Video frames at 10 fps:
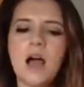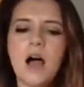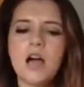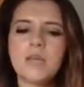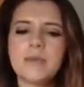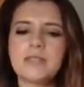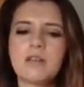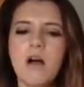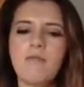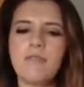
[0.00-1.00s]
arguments
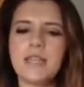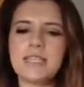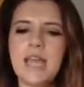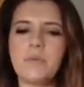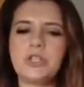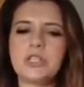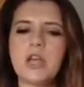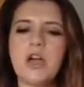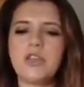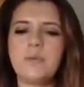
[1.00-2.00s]
and conflict here which
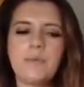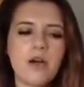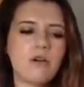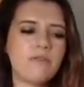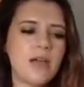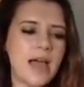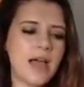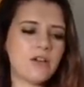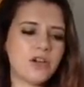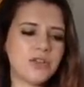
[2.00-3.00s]
has hurt you both
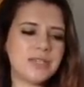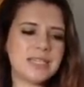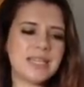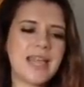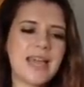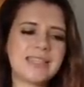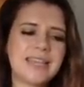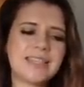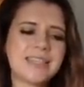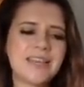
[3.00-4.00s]
and got you
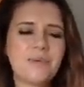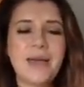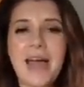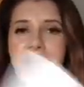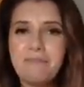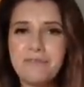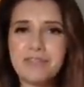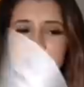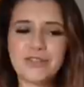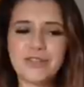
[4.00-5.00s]
disconnected. We have the
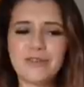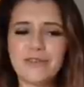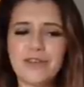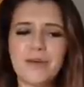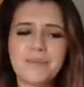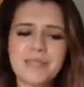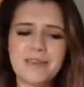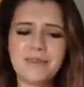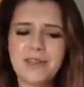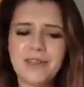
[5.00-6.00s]
Sun of Cups.
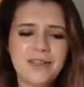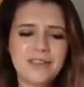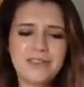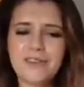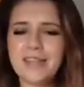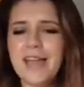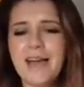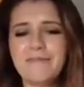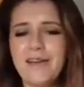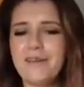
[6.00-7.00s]
So you're going to
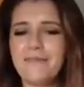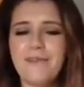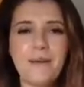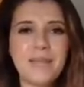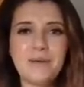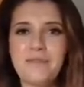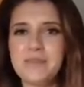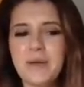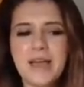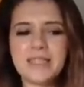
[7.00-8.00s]
have a family with
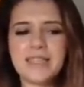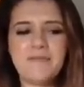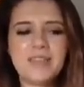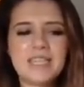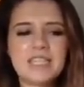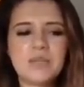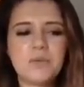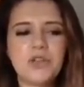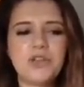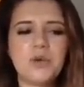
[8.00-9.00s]
this person. This is
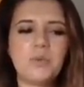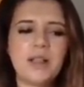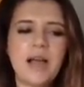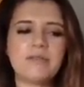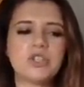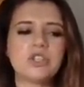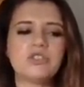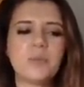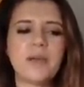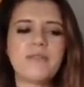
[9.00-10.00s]
someone who you will have
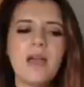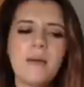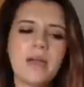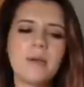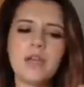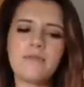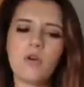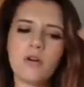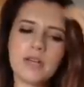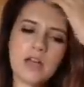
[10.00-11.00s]
children with. Maybe you've
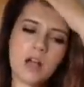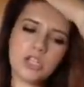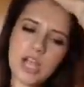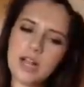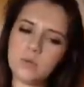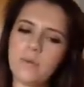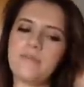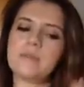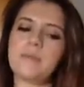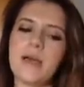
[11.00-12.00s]
already got a child
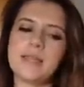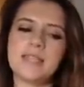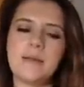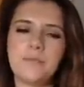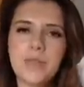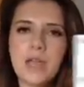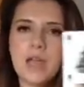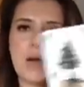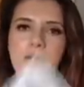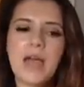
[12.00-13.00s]
with this person.
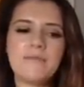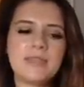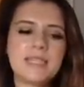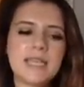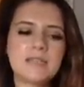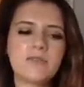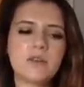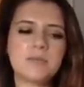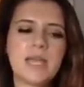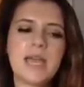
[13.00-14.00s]
And we have the Six of
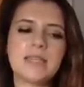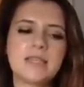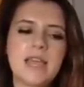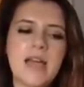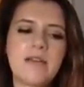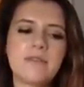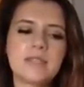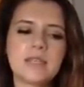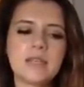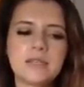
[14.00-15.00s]
Cups here. So yeah, this